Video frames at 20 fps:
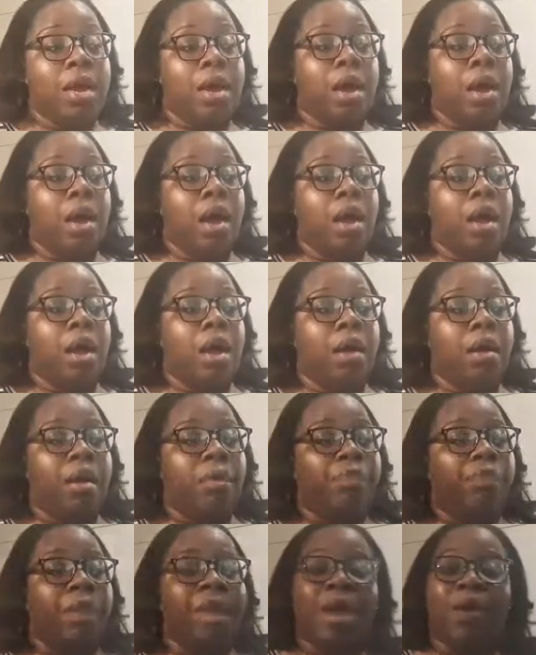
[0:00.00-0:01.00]

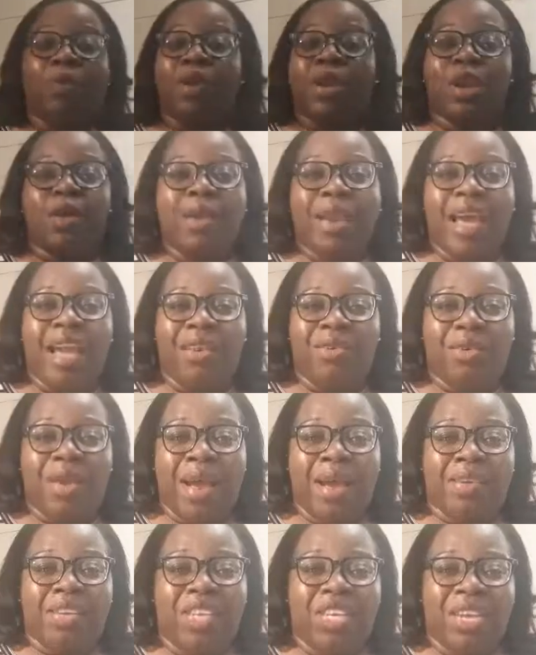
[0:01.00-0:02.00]
And I really don't like
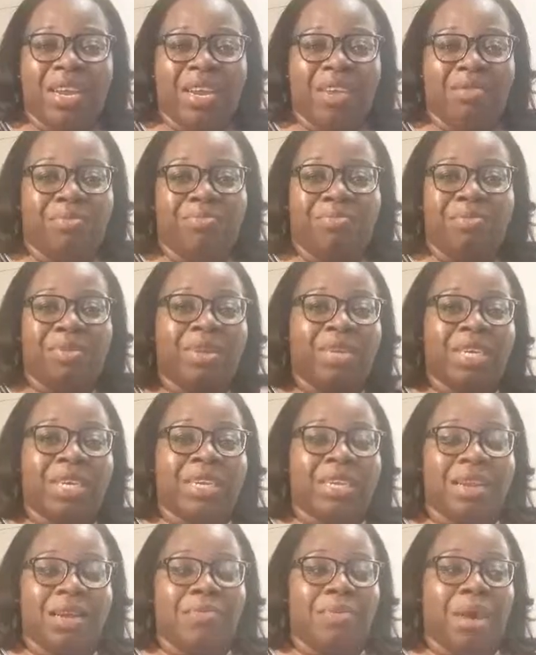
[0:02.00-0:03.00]
ground chicken.
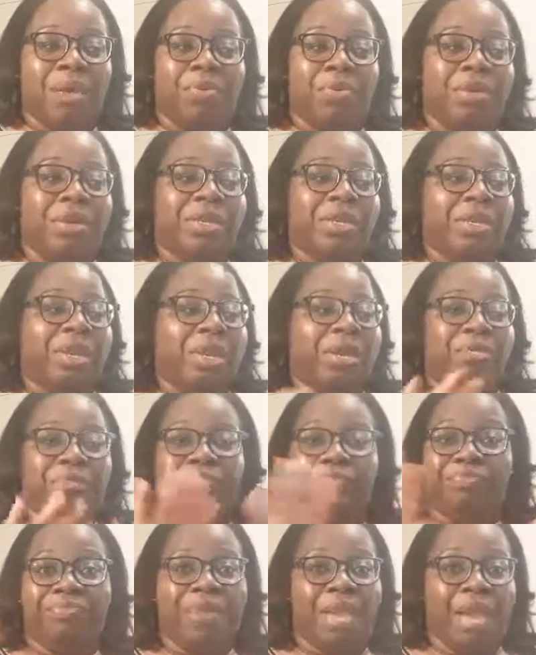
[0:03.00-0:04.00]
Just not my party.
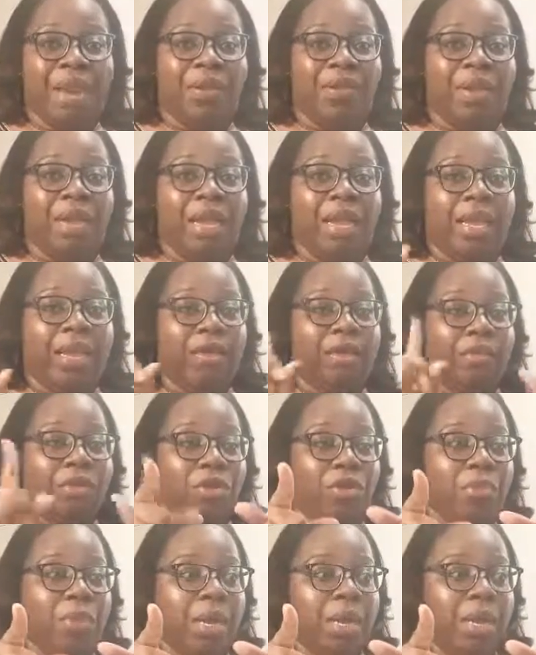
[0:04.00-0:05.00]
I don't like it.
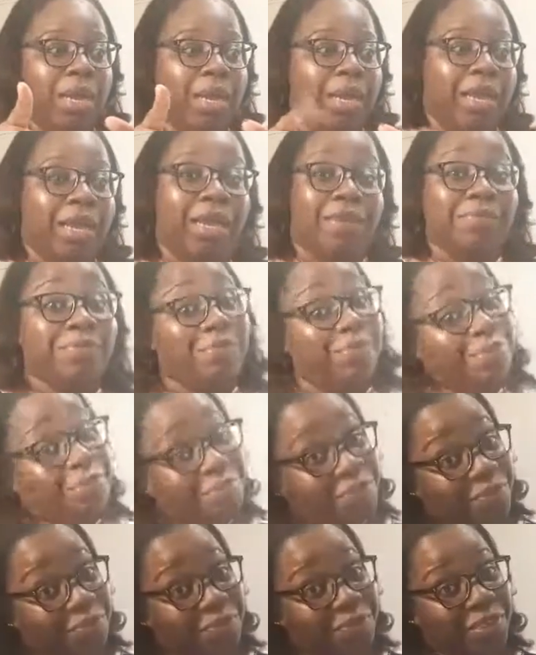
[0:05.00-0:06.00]
You may like it.
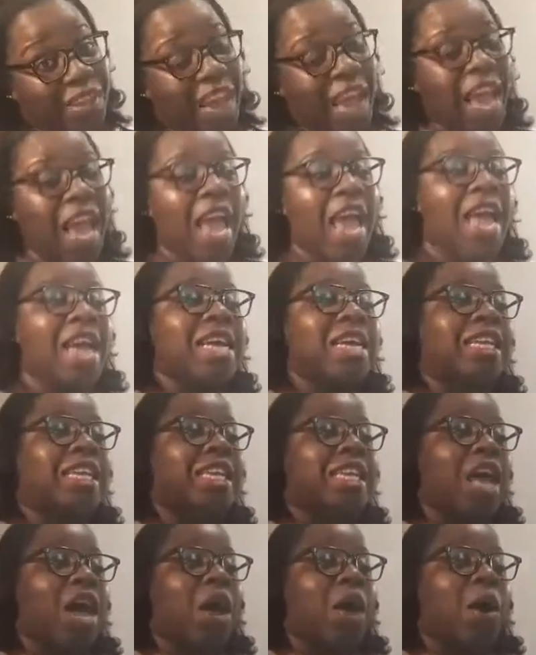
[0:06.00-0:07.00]

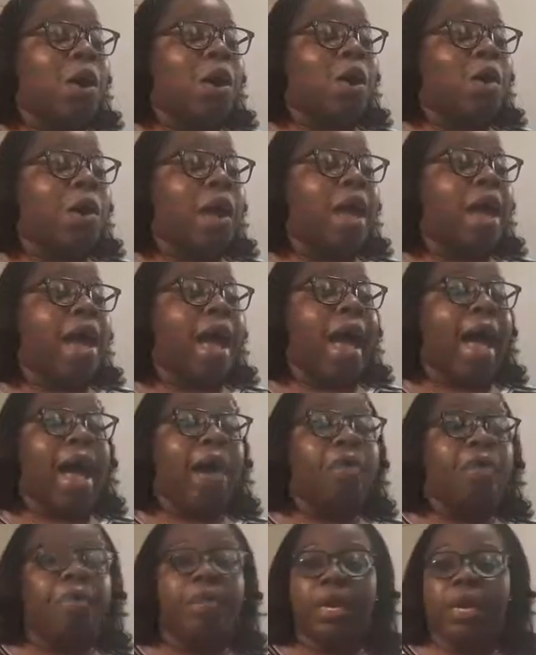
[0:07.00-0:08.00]
So
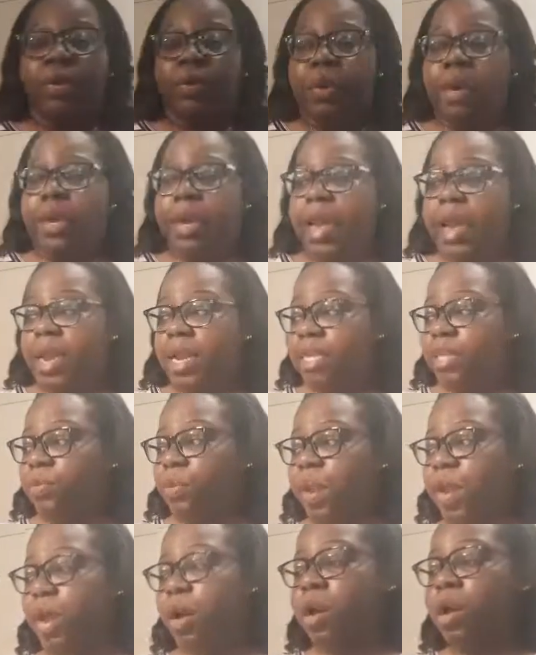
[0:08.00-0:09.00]
I will be doing that as
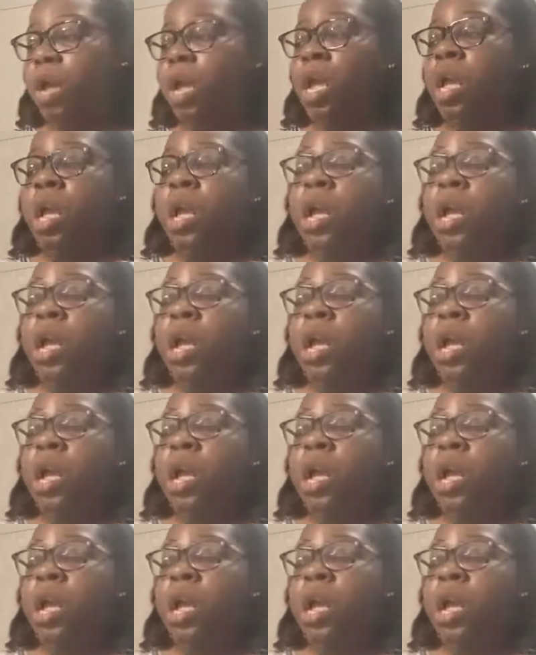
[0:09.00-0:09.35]
well.